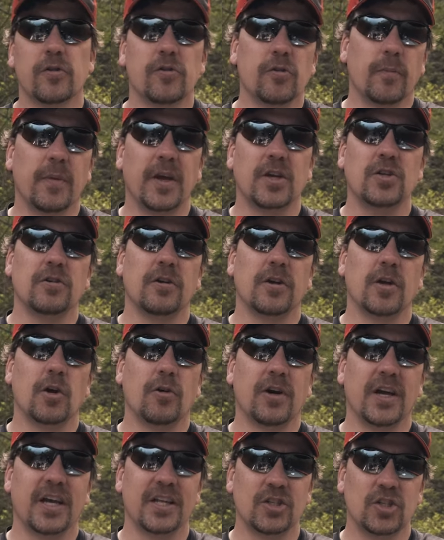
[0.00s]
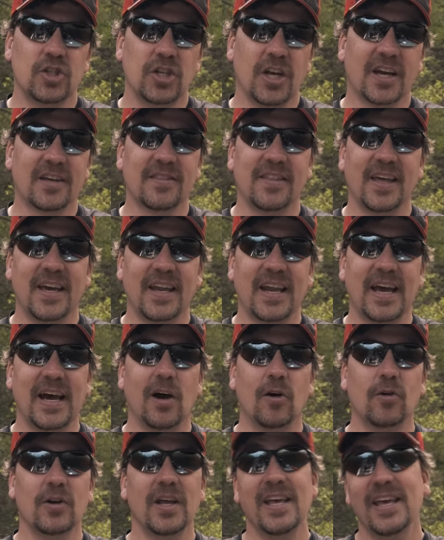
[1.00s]
so make sure you go ahead and check that
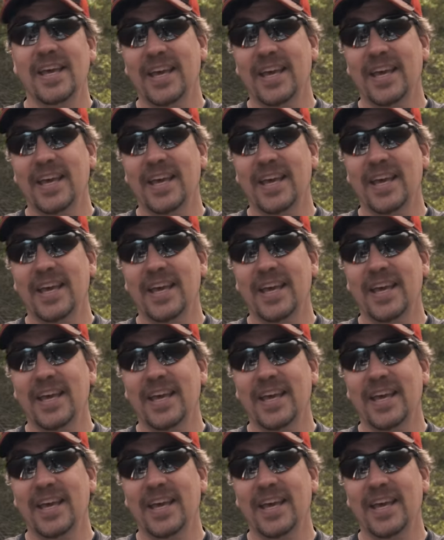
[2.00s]
out.